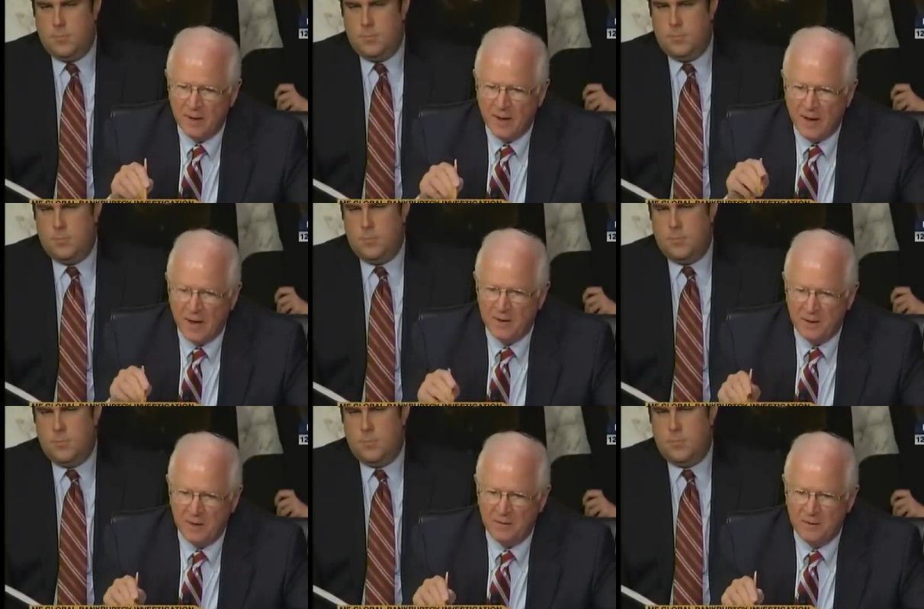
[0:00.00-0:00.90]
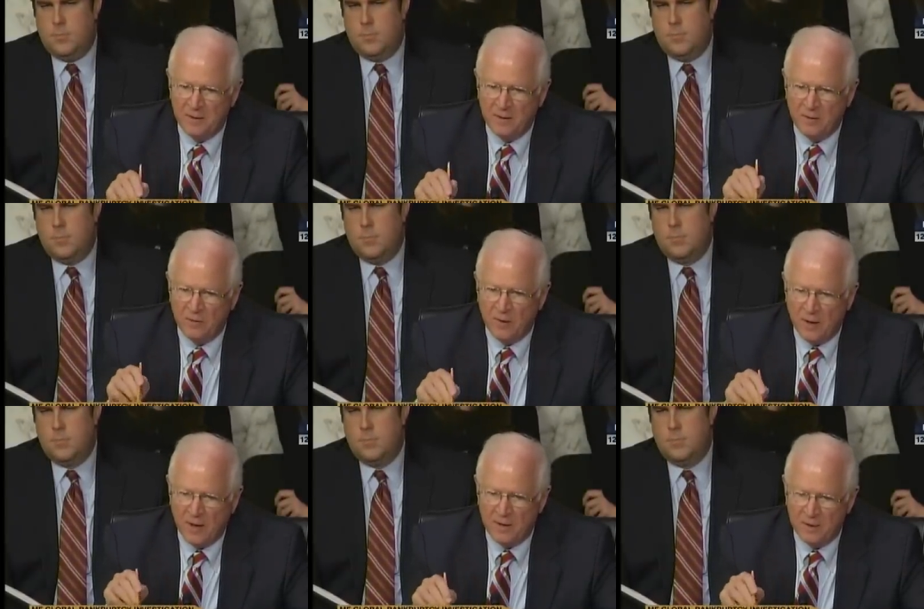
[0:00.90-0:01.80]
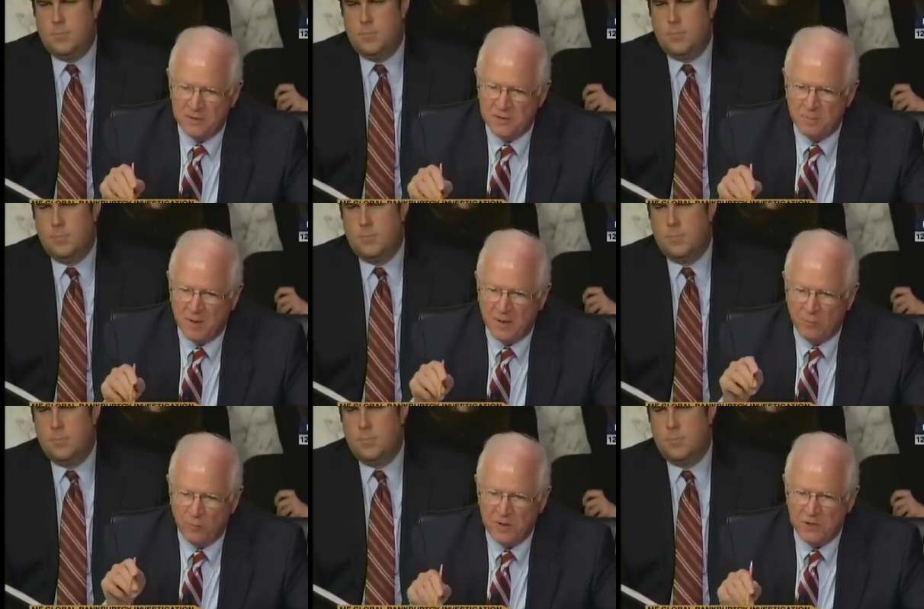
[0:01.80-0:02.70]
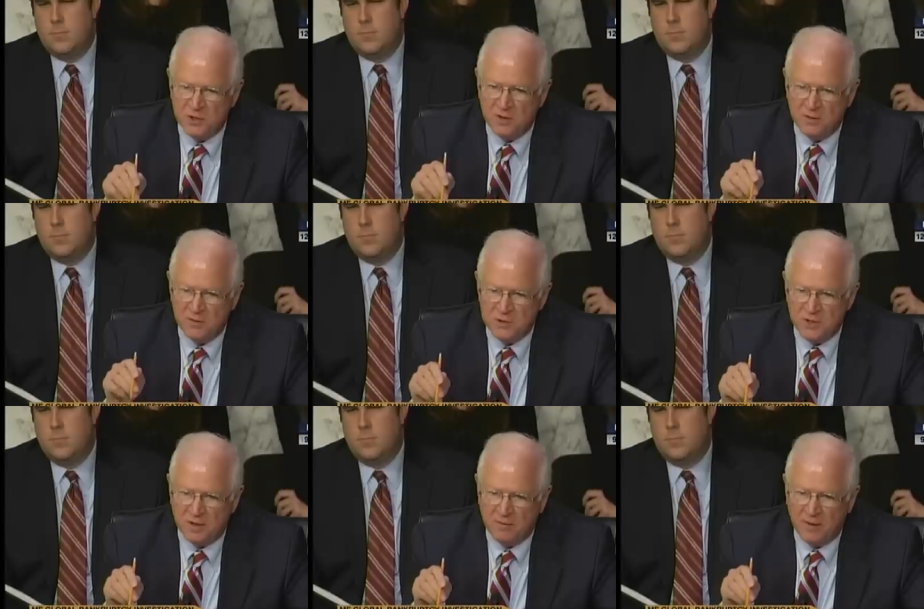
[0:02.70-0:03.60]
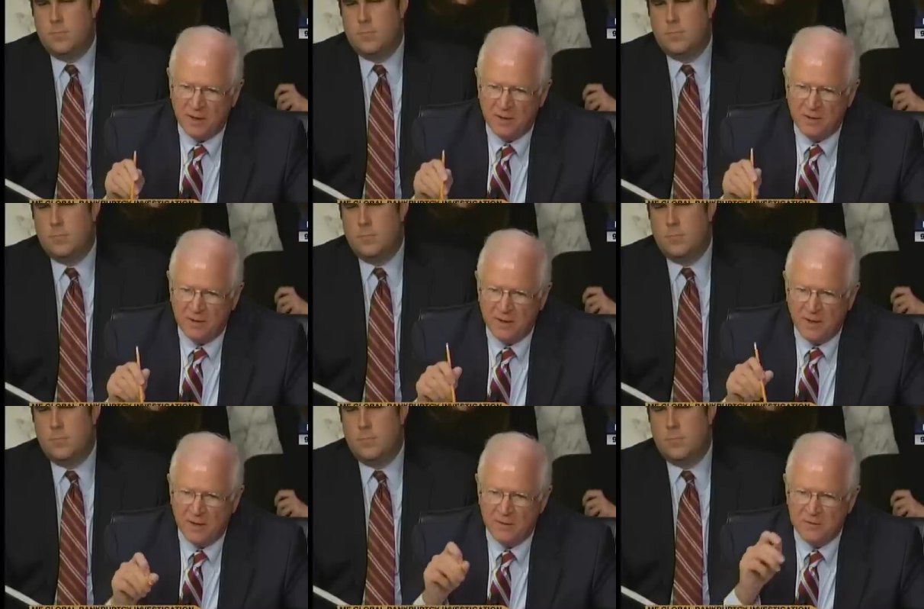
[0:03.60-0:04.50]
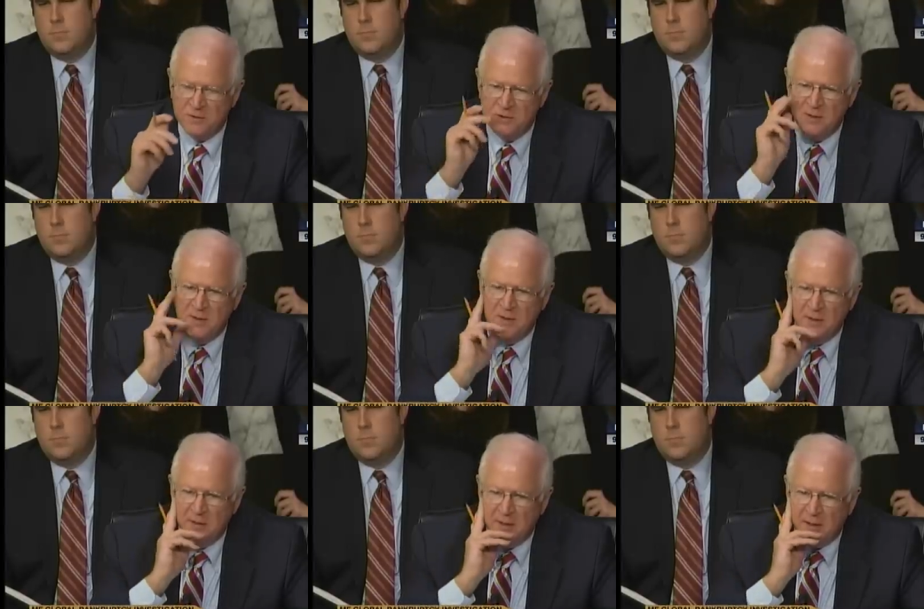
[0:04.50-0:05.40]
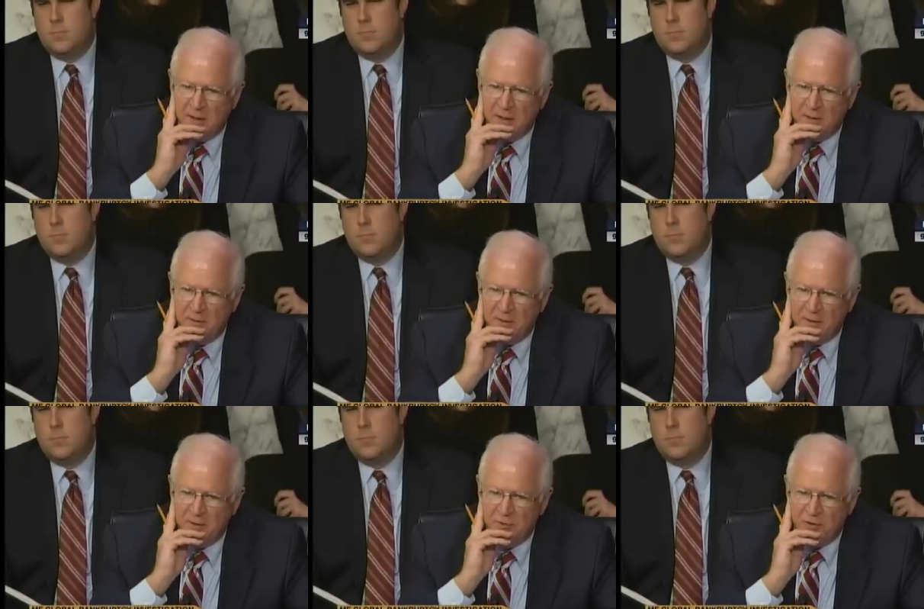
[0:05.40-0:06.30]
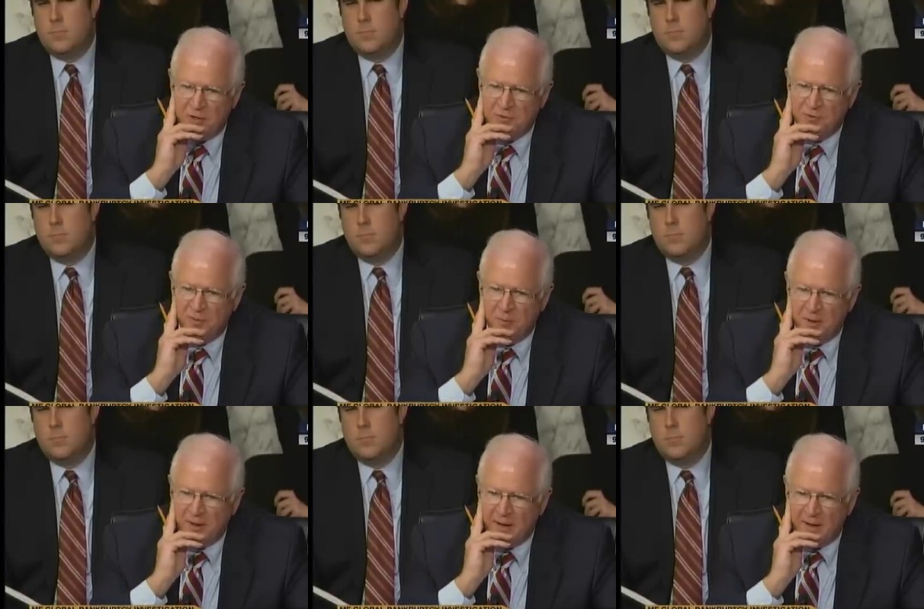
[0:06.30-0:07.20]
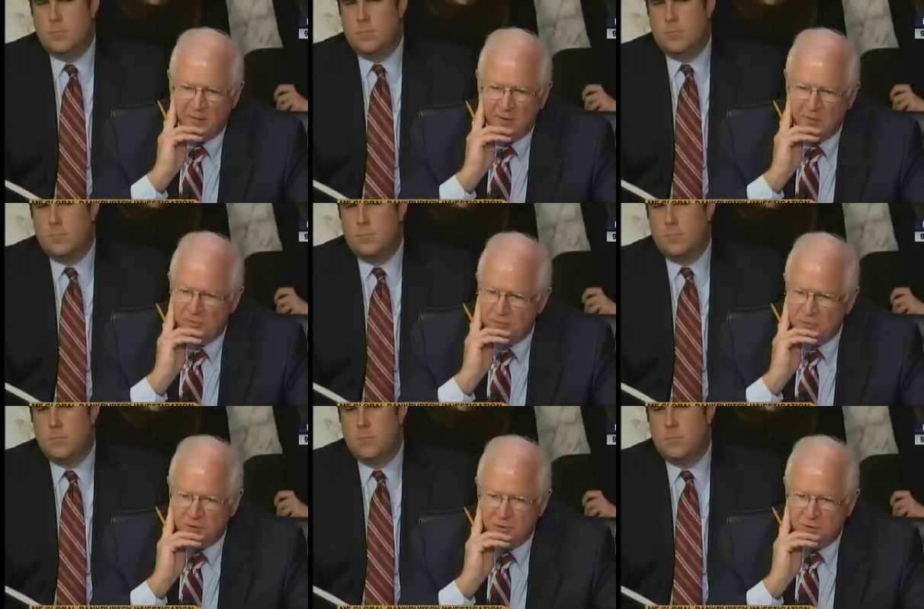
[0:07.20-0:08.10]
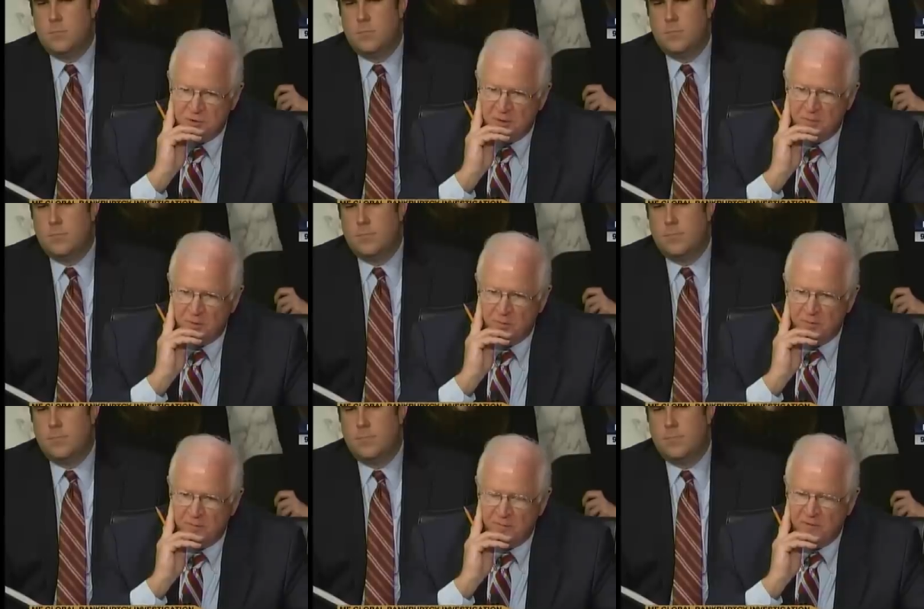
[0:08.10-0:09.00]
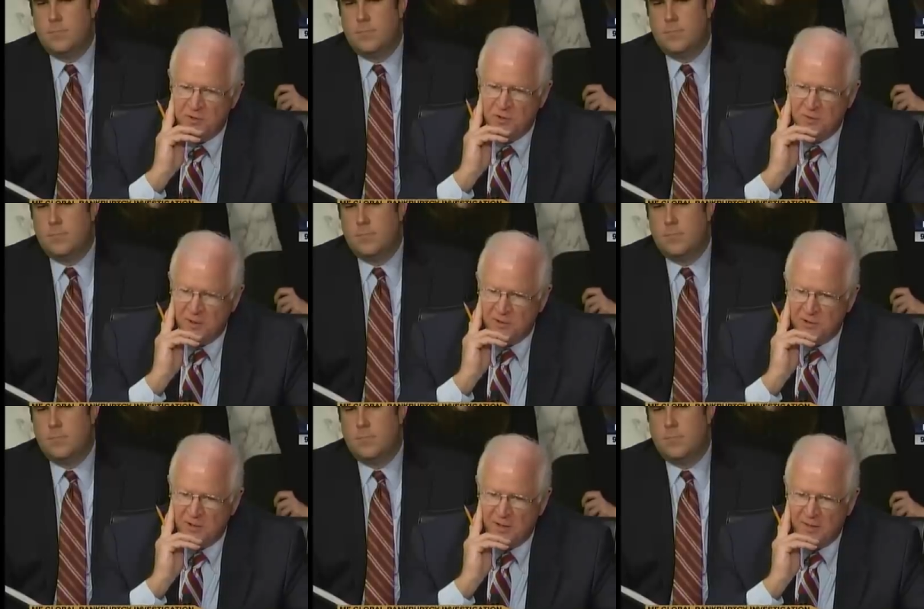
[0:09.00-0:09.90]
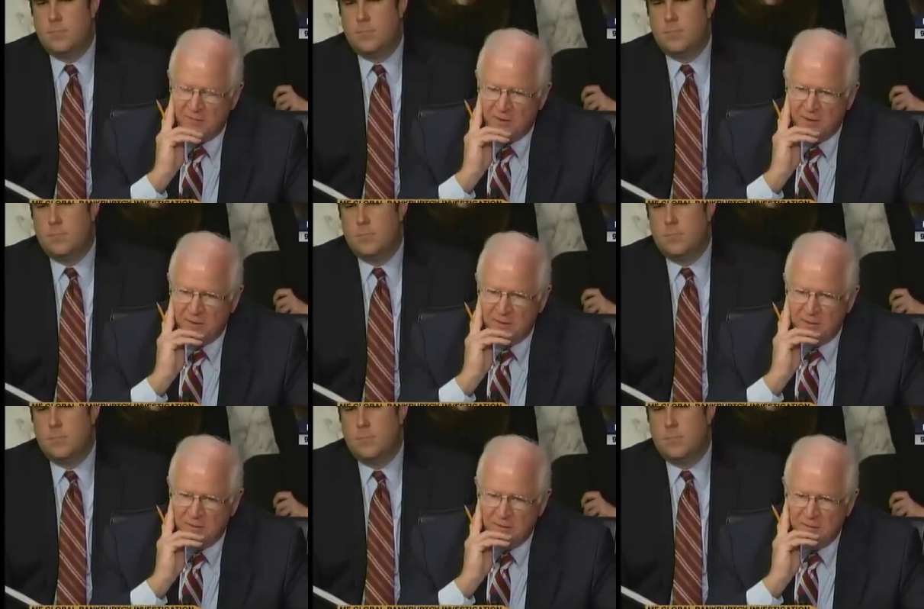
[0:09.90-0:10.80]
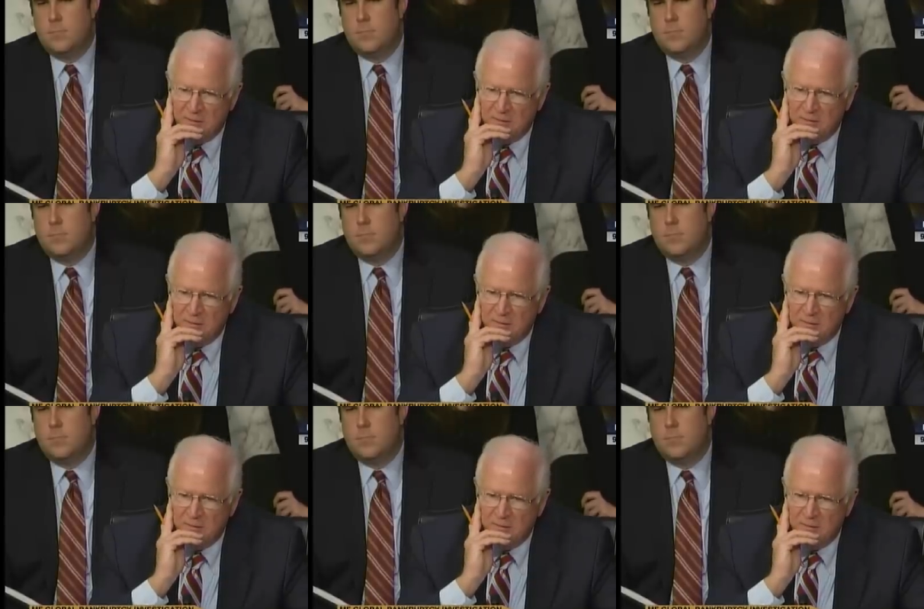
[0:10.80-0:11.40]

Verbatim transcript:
Speaker 1: How did the how did somebody reach into the segregated accounts and uh, transfer money out of those to do something with it that they should not have done? Senator, I don't